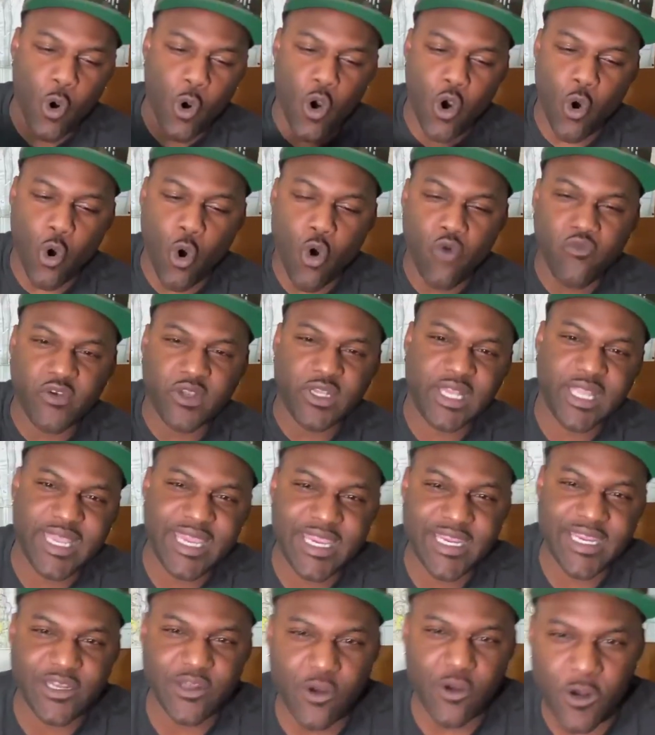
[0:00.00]

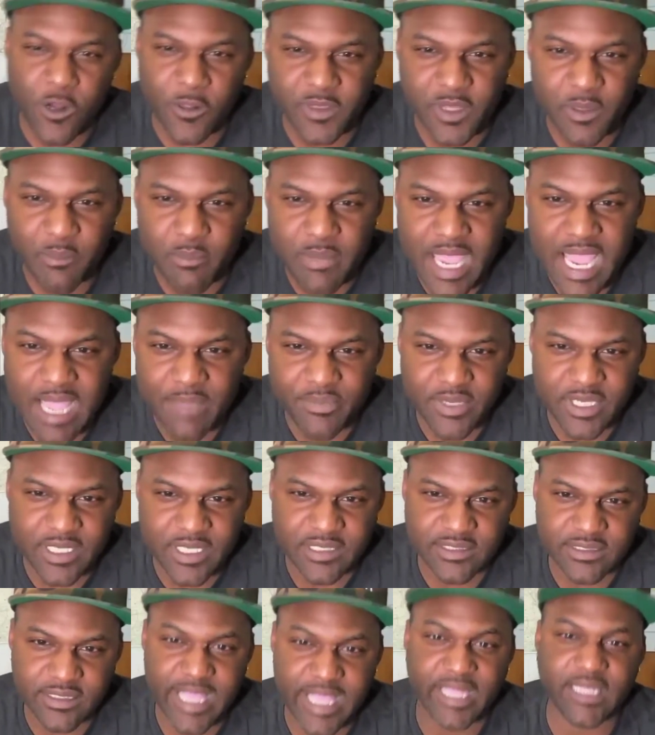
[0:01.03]
overlaid on the map
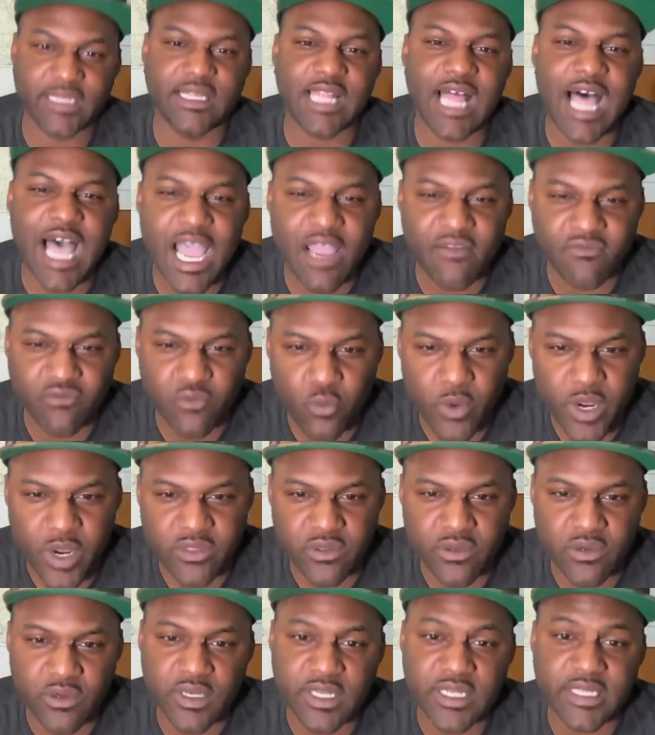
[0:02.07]
is like live
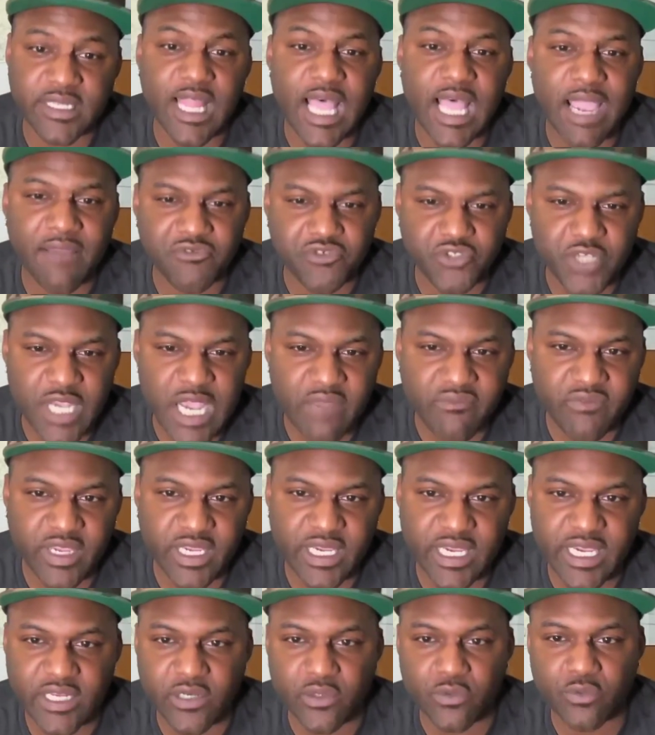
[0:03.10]
weather and live traffic,
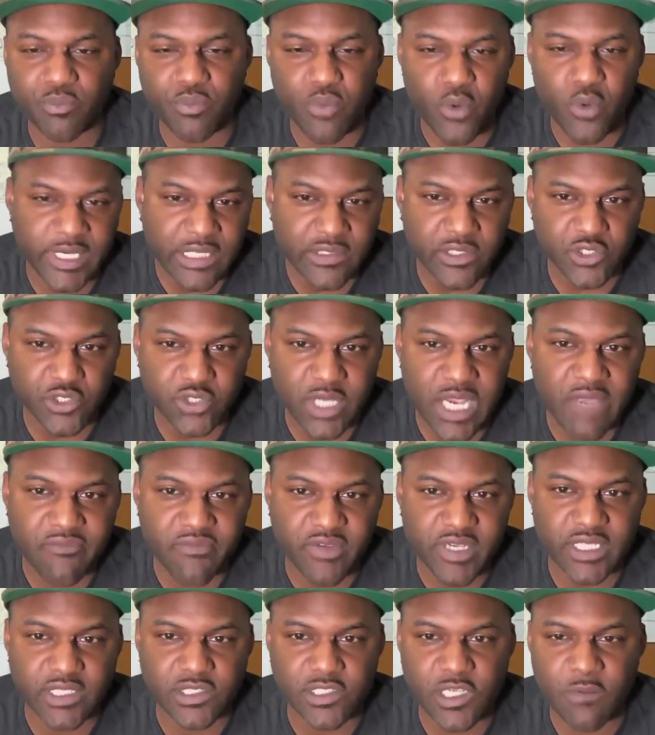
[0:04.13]
and it'll point out the
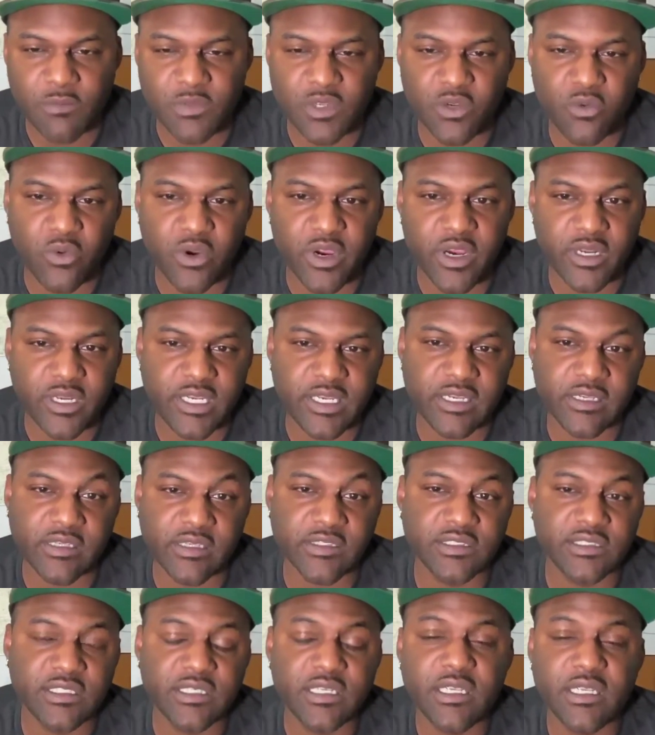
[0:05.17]
traffic and tell me where it
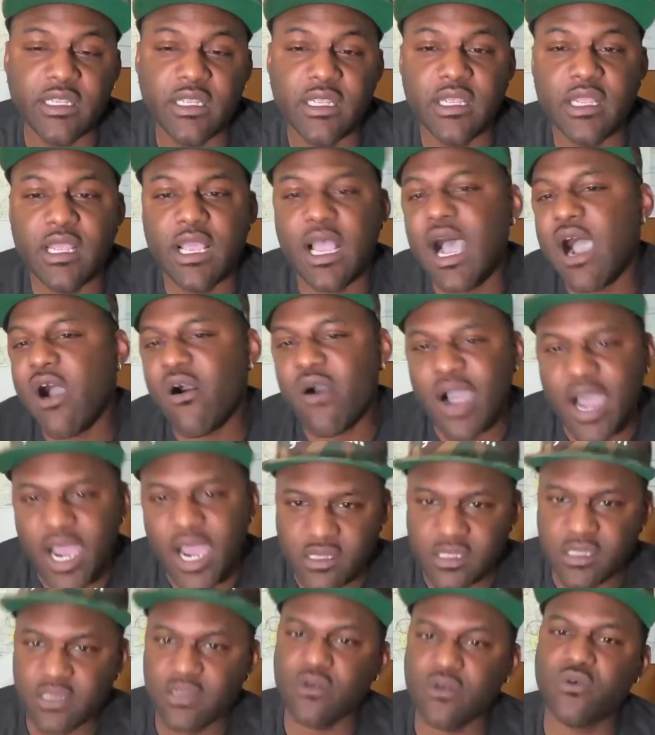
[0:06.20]
is, how high
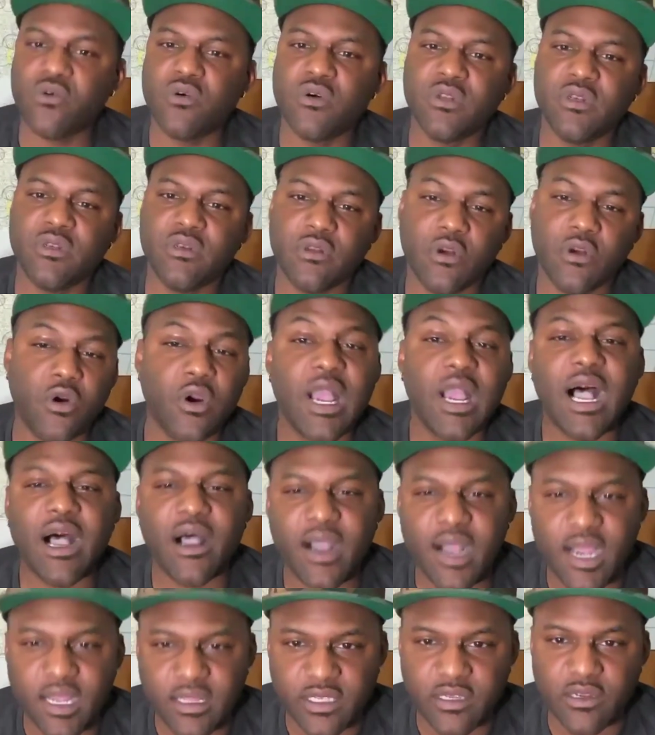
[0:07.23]
they're going, or how
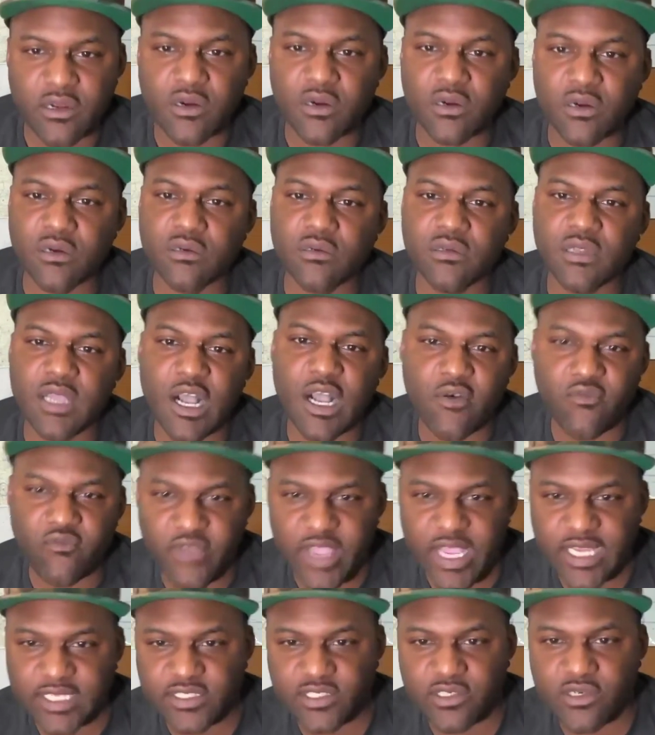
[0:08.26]
high they are, how
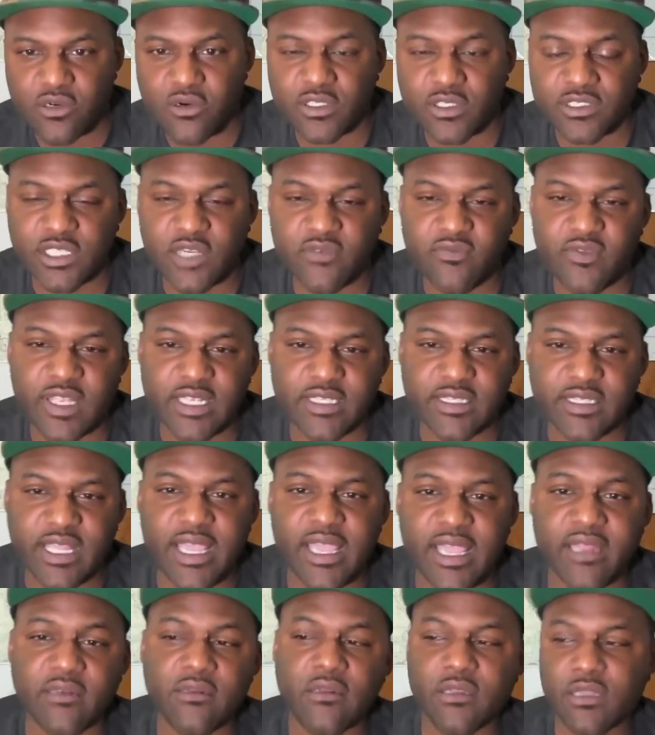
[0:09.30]
fast they are, stuff like
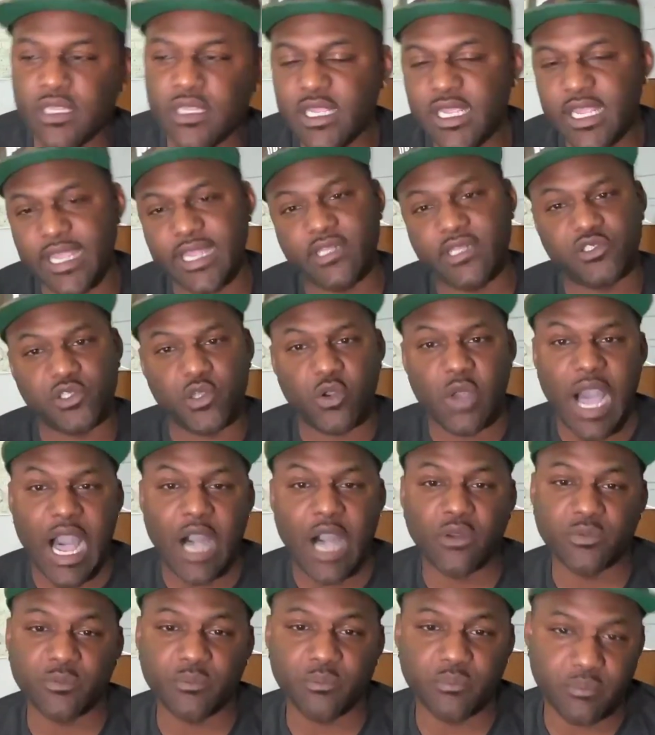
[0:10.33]
that. And so
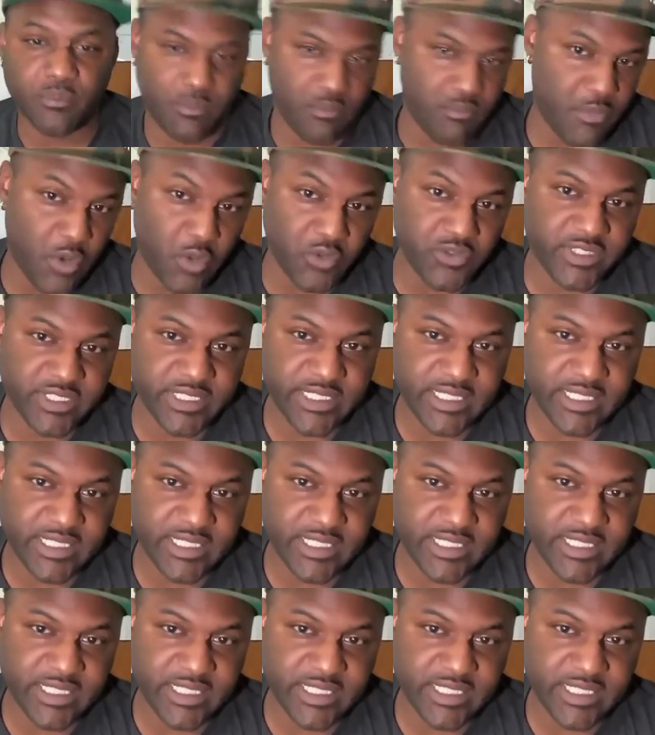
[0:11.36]
I'll mostly